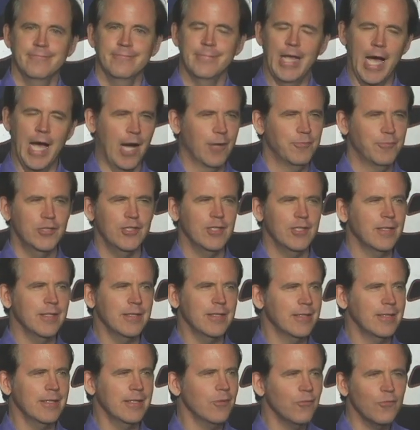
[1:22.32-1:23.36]
No,
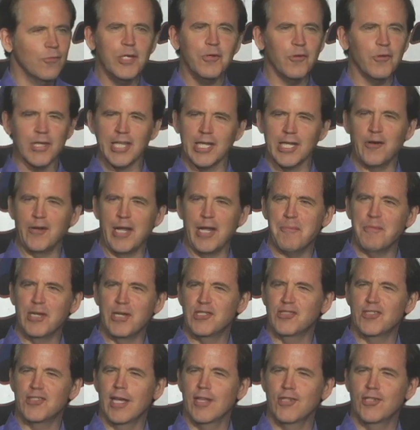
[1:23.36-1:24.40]
we really don't have
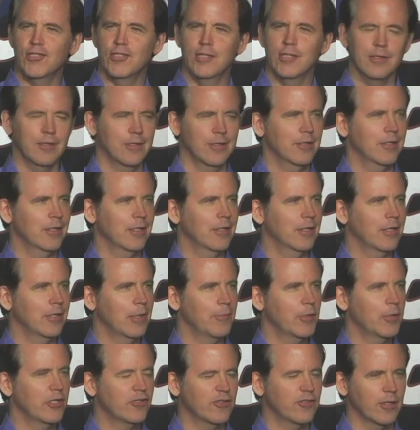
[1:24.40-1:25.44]
much tension in
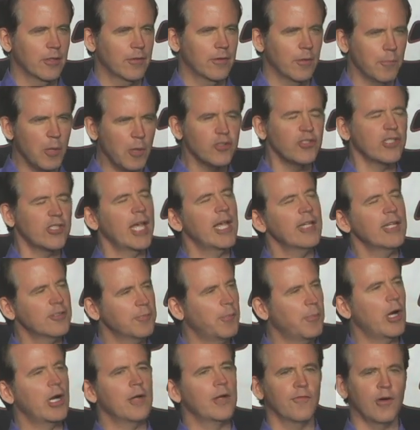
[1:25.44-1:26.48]
our marriage. The most tense
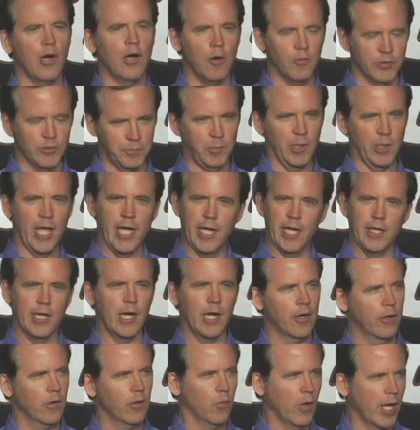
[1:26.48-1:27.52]
part of it all was
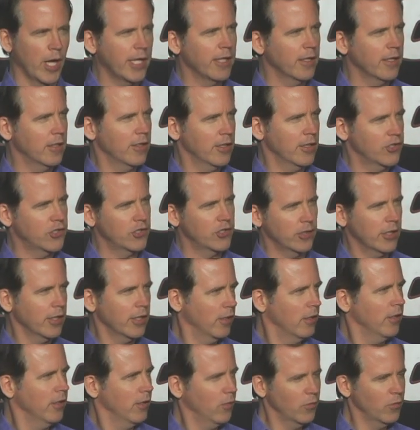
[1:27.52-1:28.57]
planning our wedding initially,
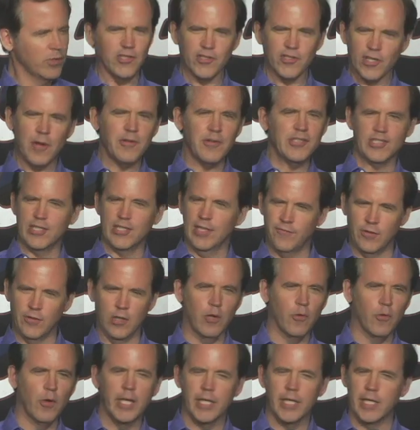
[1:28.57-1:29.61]
which is always
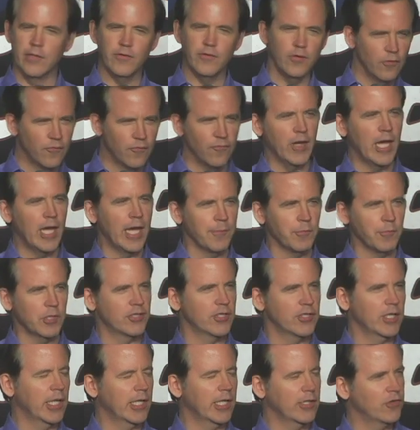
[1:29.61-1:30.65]
difficult, right? You got two
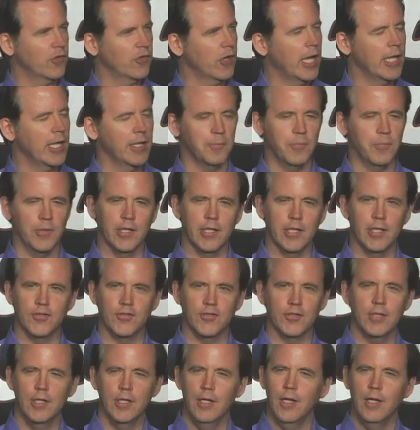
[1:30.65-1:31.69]
families you got to try and
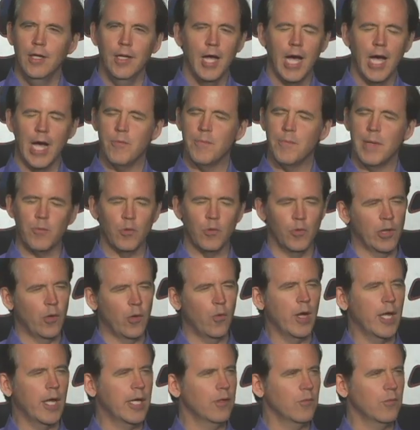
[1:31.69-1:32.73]
please. And I remember when the
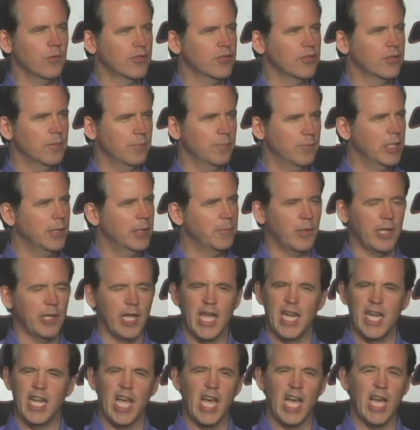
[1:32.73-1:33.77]
wedding was being
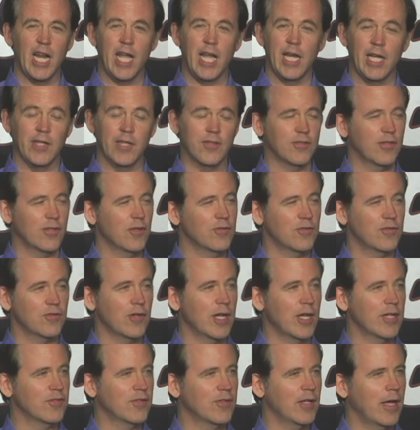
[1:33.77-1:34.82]
planned out, I got so
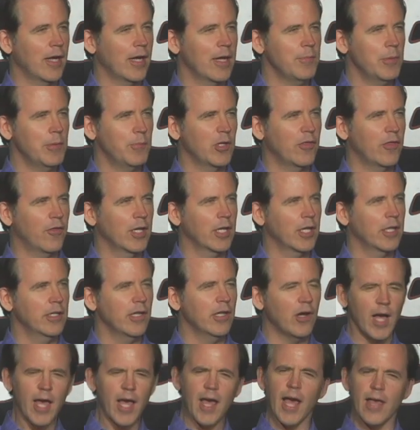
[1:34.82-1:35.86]
stressed out. I remember thinking, you
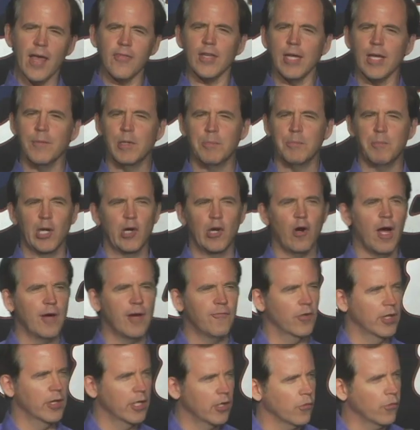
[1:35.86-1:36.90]
know, I think I'd be better
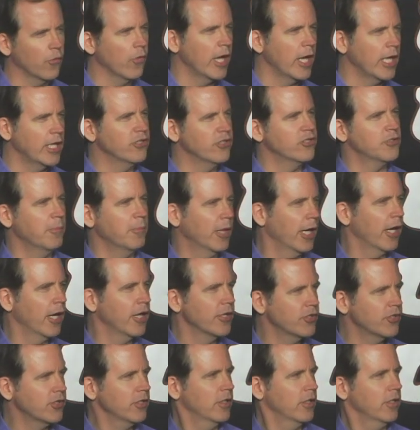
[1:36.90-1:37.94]
off with an arranged
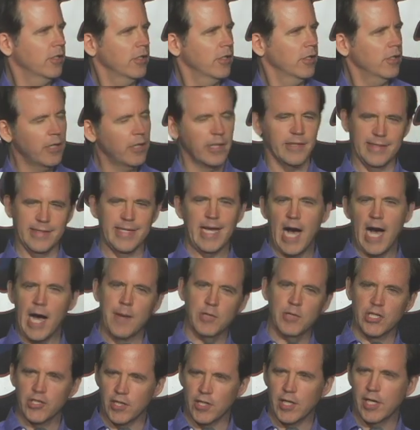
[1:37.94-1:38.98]
marriage, you know, like the
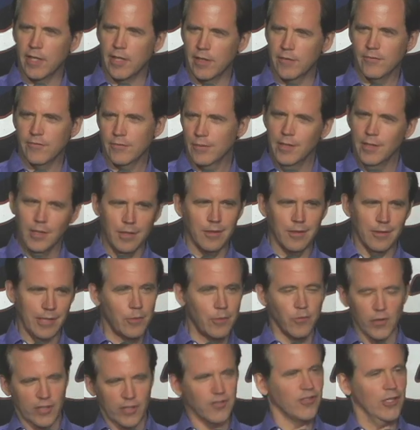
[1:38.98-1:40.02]
Amish have,
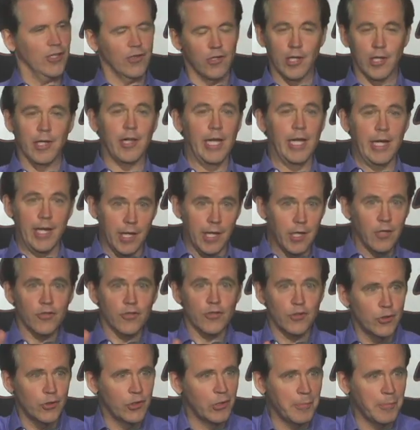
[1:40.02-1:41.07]
right? Where they say, look, like,
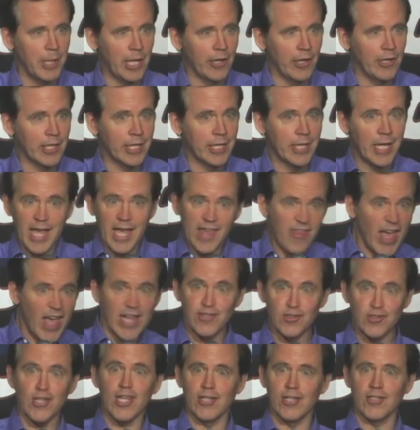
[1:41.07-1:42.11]
here's who you're marrying, and
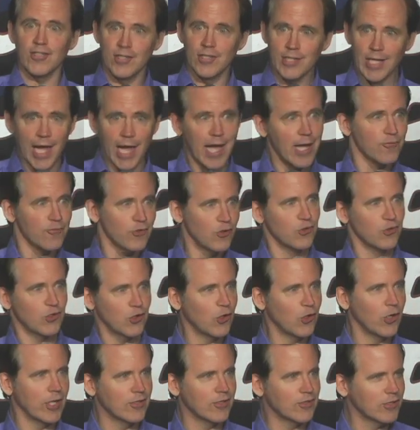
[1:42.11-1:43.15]
that's it. You have no
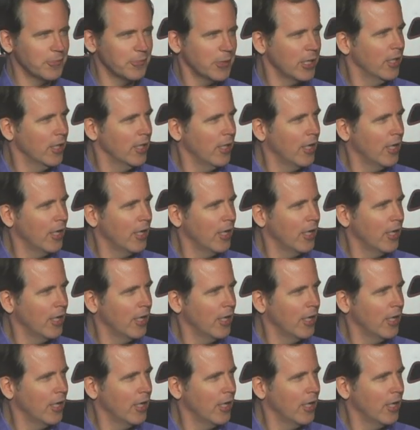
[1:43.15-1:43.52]
choice. I mean,